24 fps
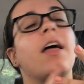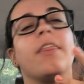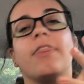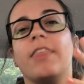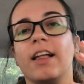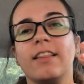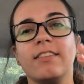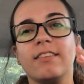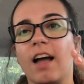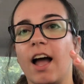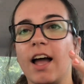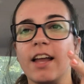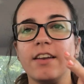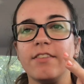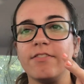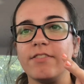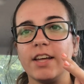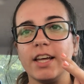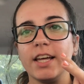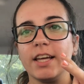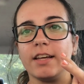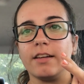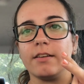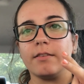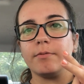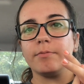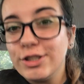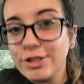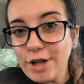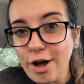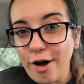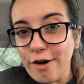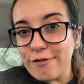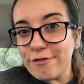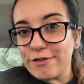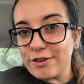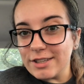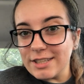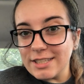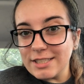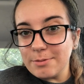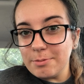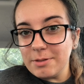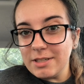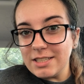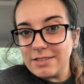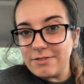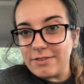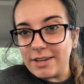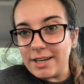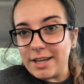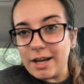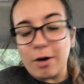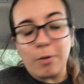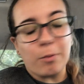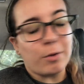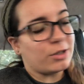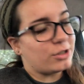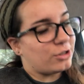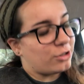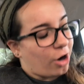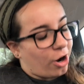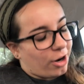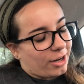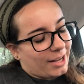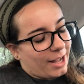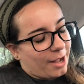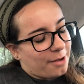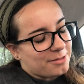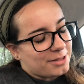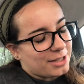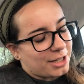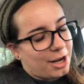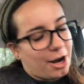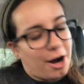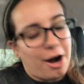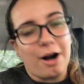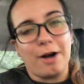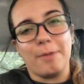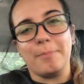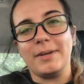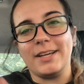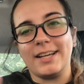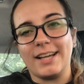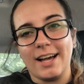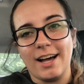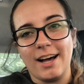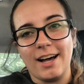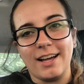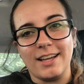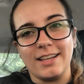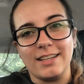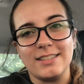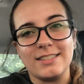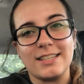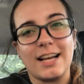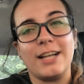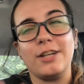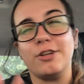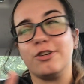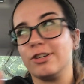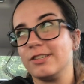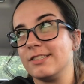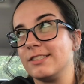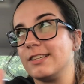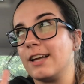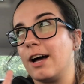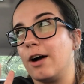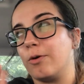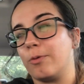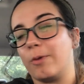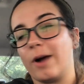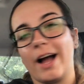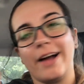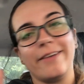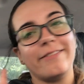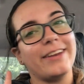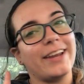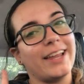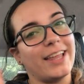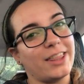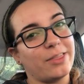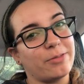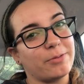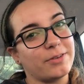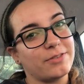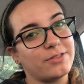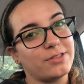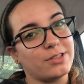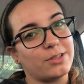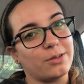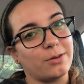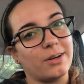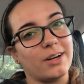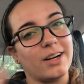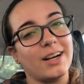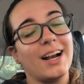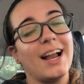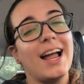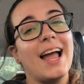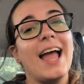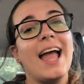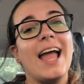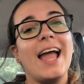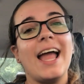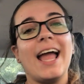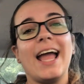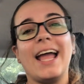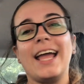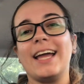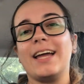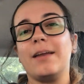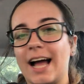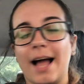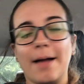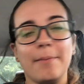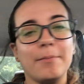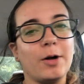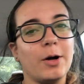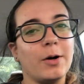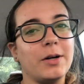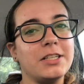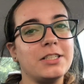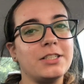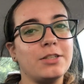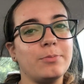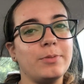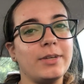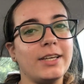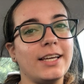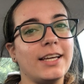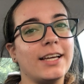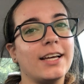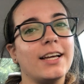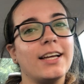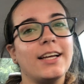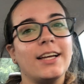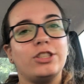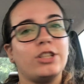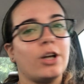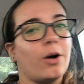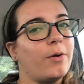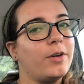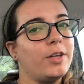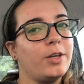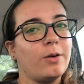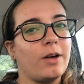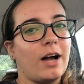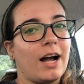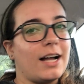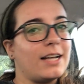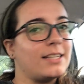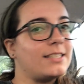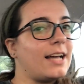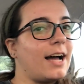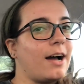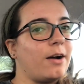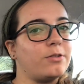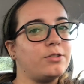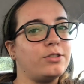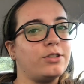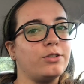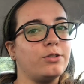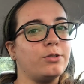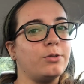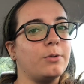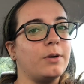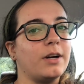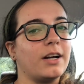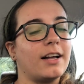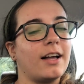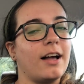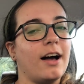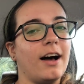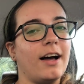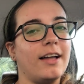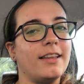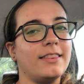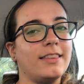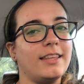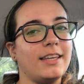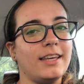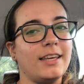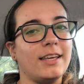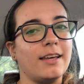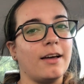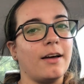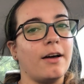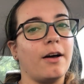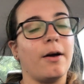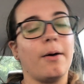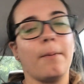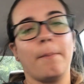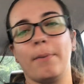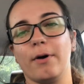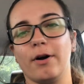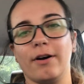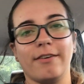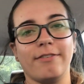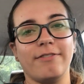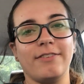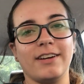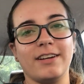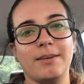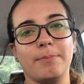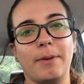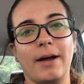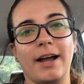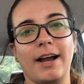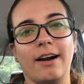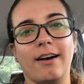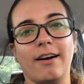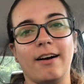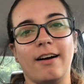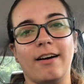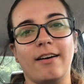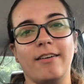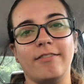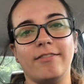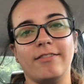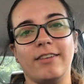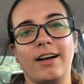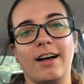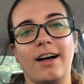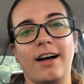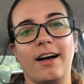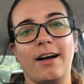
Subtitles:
That's kind of it. So for this week's video, we're starting out in the car because I just arrived at a thrift store, and I'm going to be showing you guys how to cut the perfect pair of